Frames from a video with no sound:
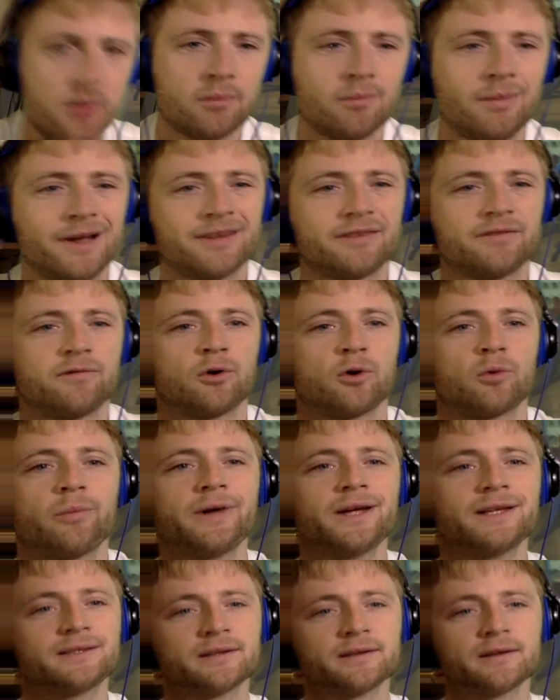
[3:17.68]
But for
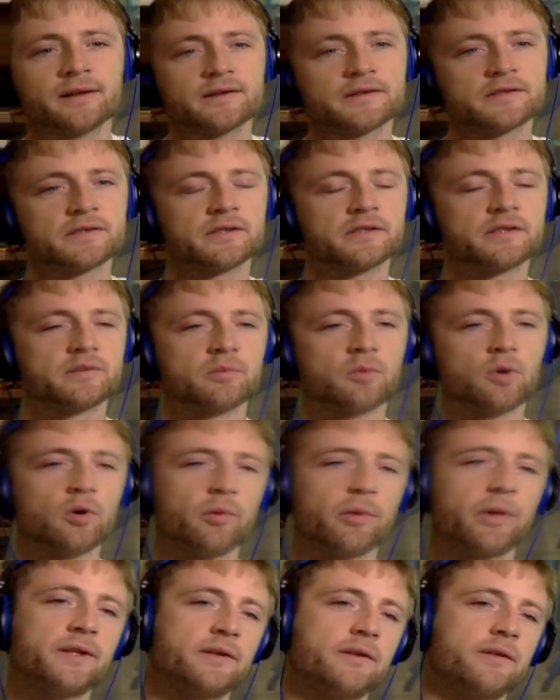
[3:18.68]
maintenance, it's more
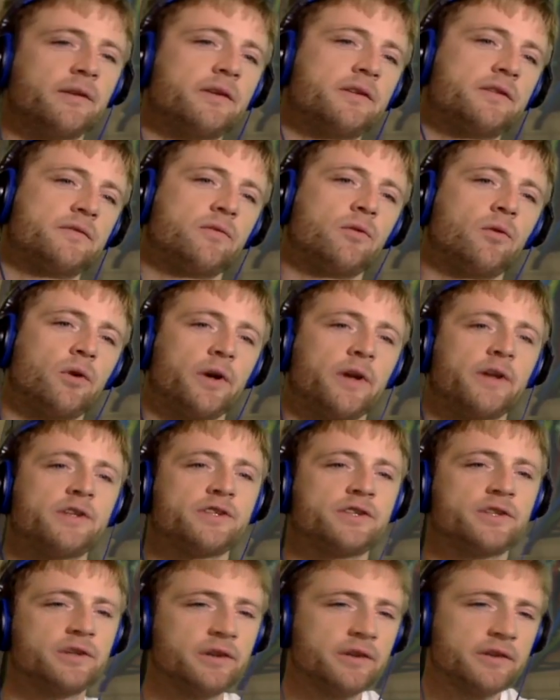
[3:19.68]
maintenance for
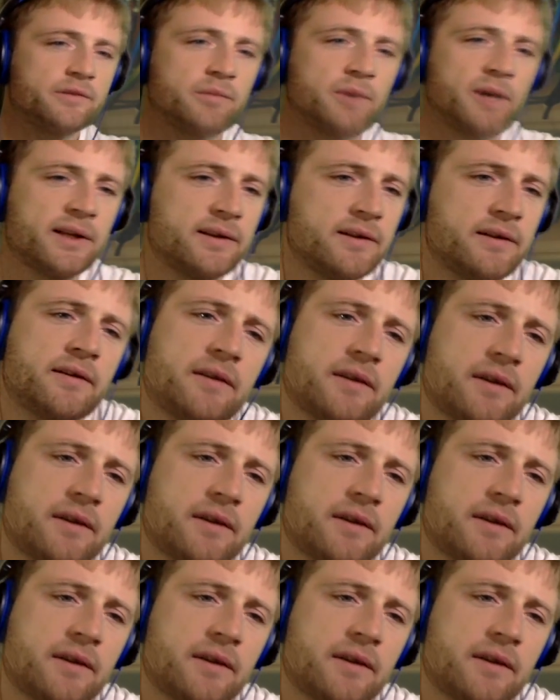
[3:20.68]
engineers, but